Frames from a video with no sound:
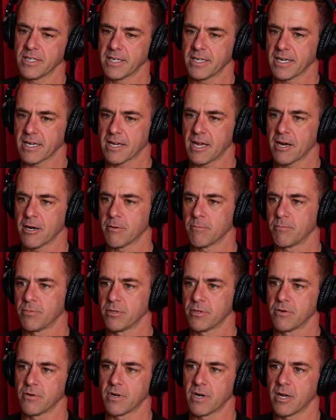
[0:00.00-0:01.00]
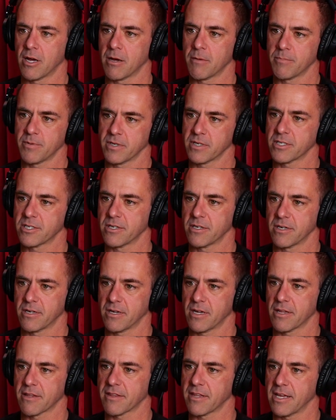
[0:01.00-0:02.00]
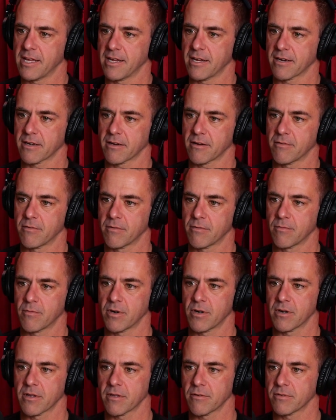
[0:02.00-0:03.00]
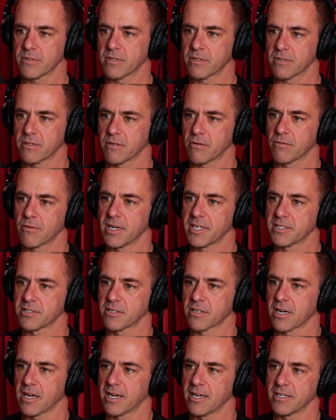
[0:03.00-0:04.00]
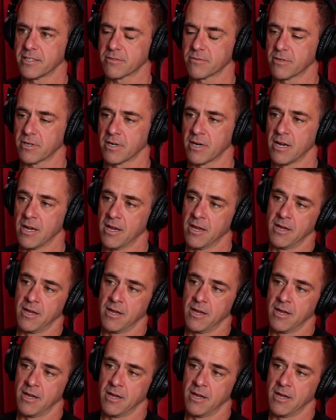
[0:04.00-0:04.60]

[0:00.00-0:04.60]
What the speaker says: And it kind of blew it up into a thing where the racer guys were